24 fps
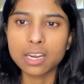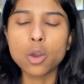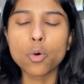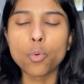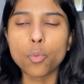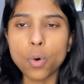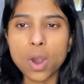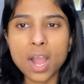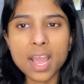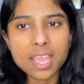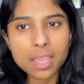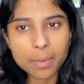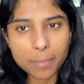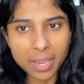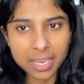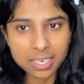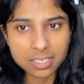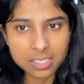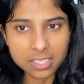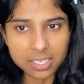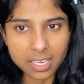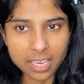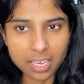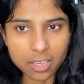Why am I
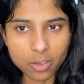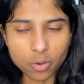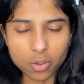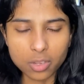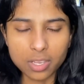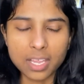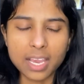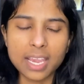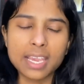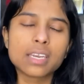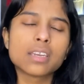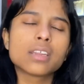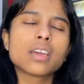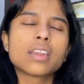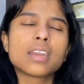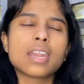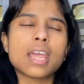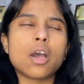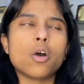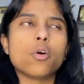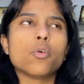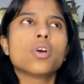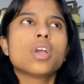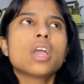saying online?
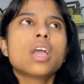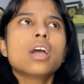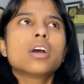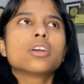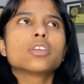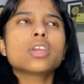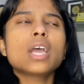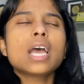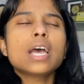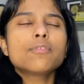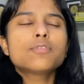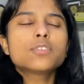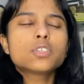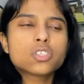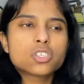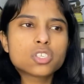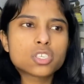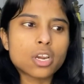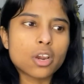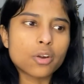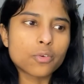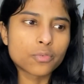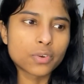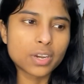Now, you have to
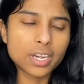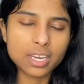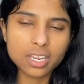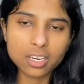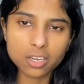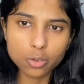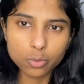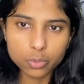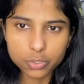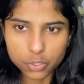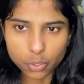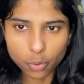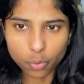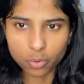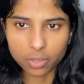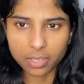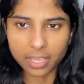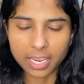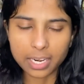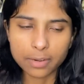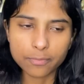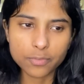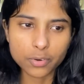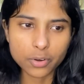start reading news
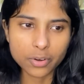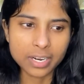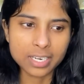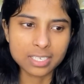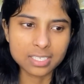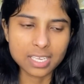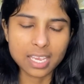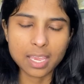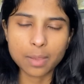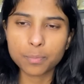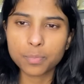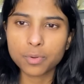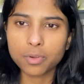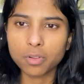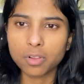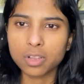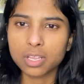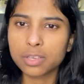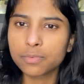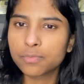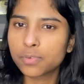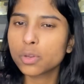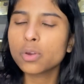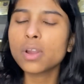online. For example,
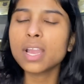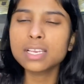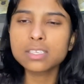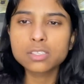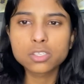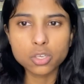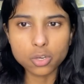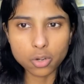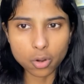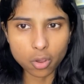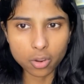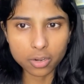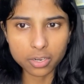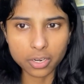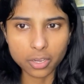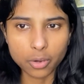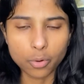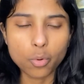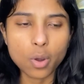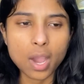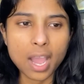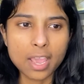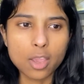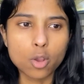if you guys do not know,
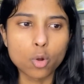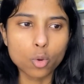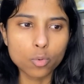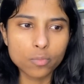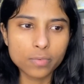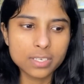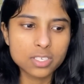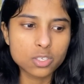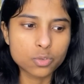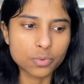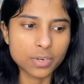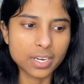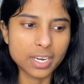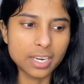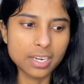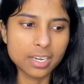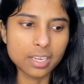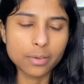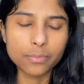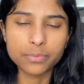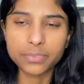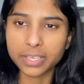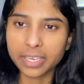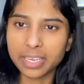I always read
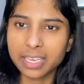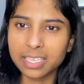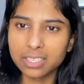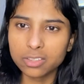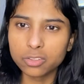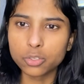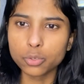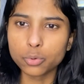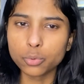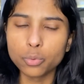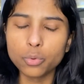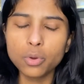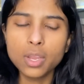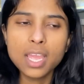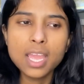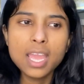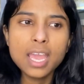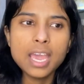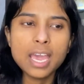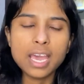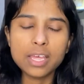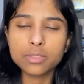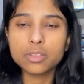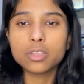The Hindu
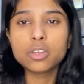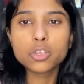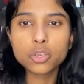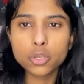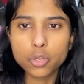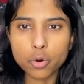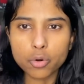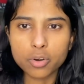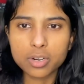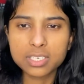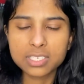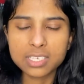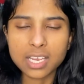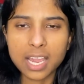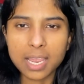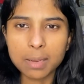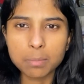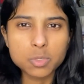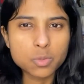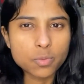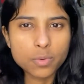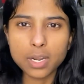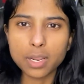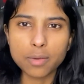and the New York
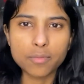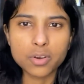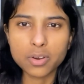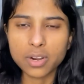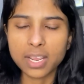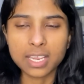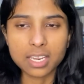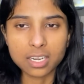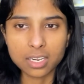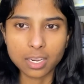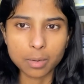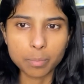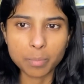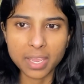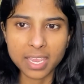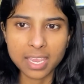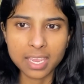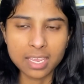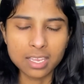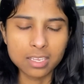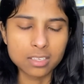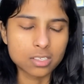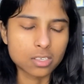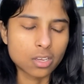Times whenever I can get my
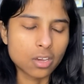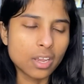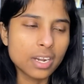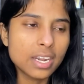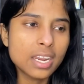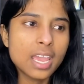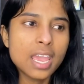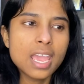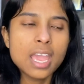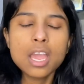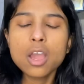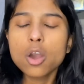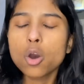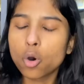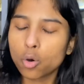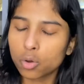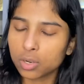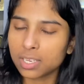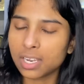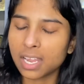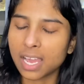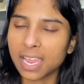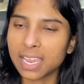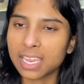hands on
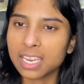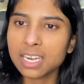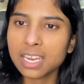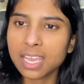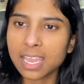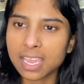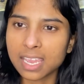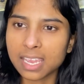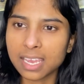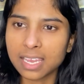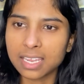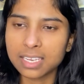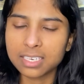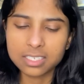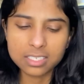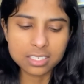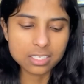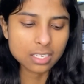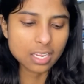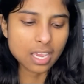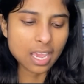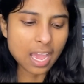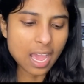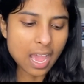online, and
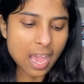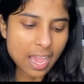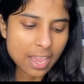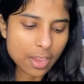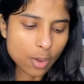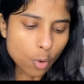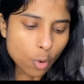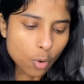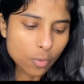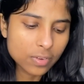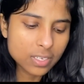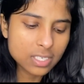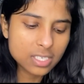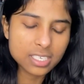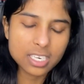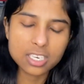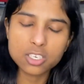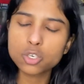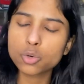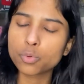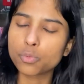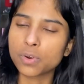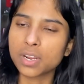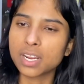I always tend
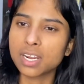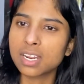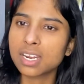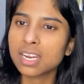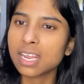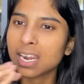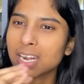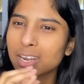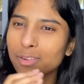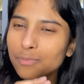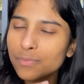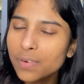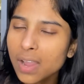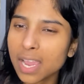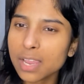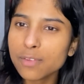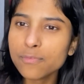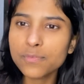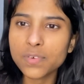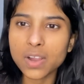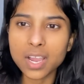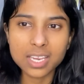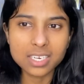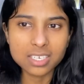to read it. And if I
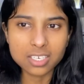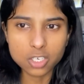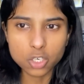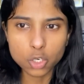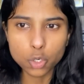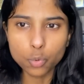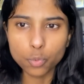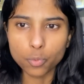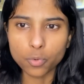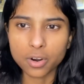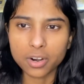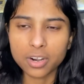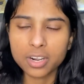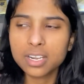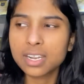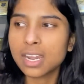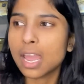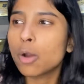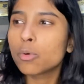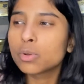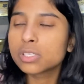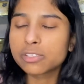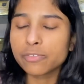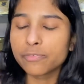find a new word, now
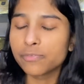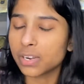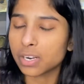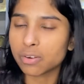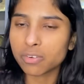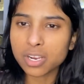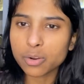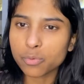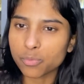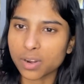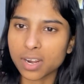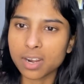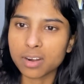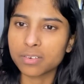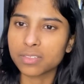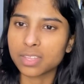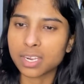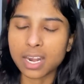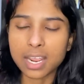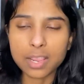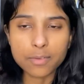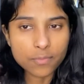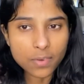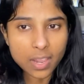it's very rare that
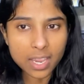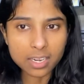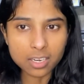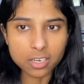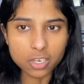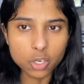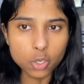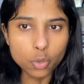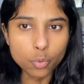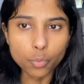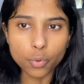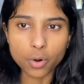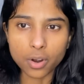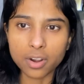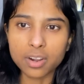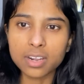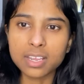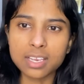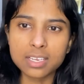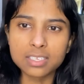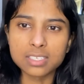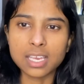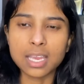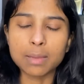I find a new word
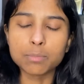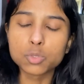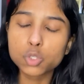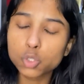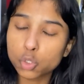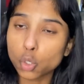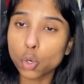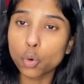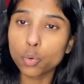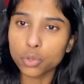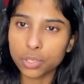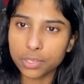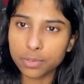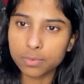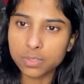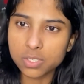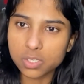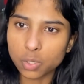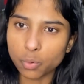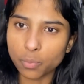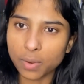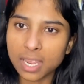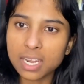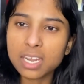because I'm so used
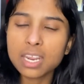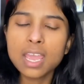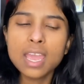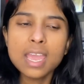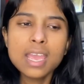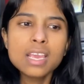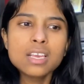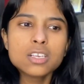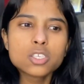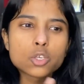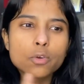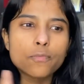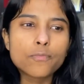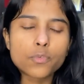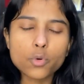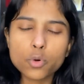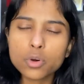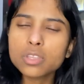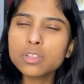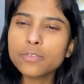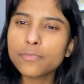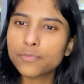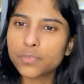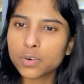to it. So for
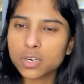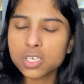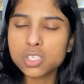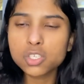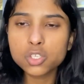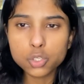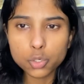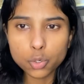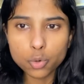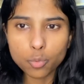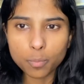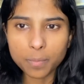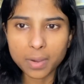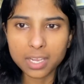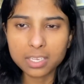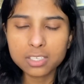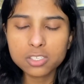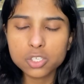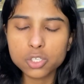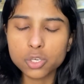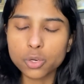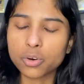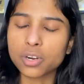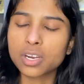the first 2 months,
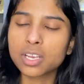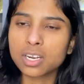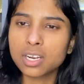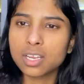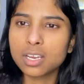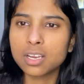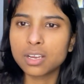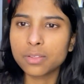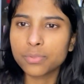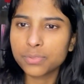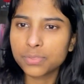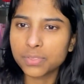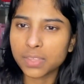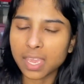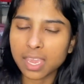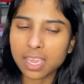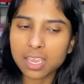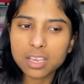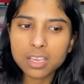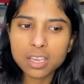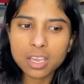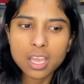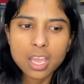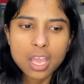you're gonna
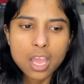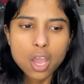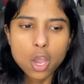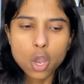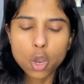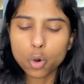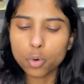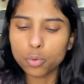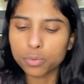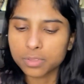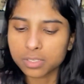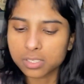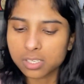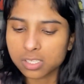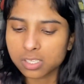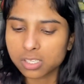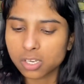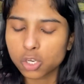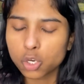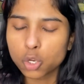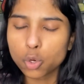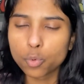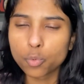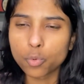think, oh, this is a
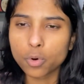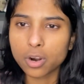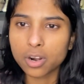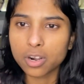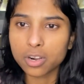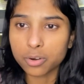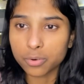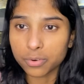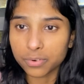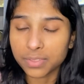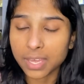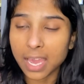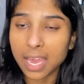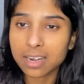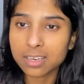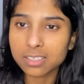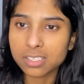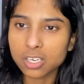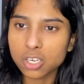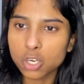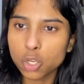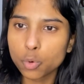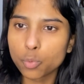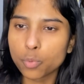new word or that is a
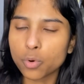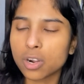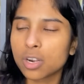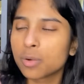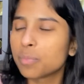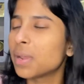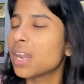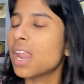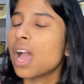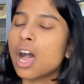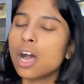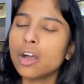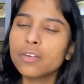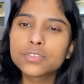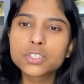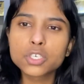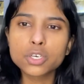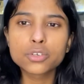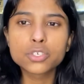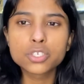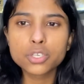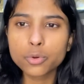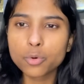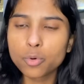new word. But after
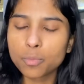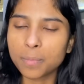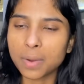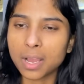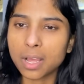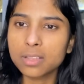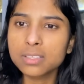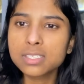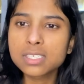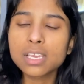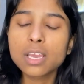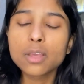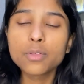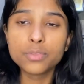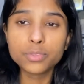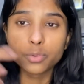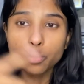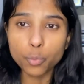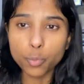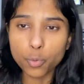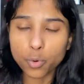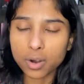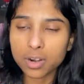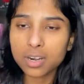2 months, the
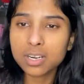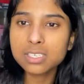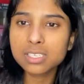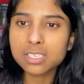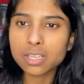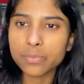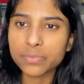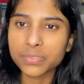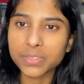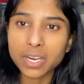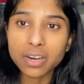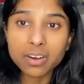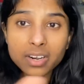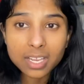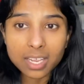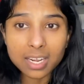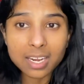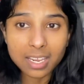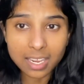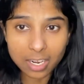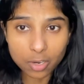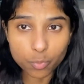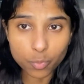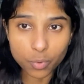words, they're gonna
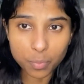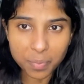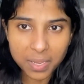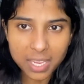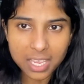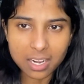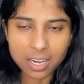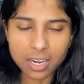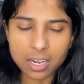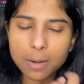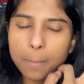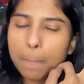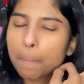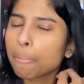get repeated.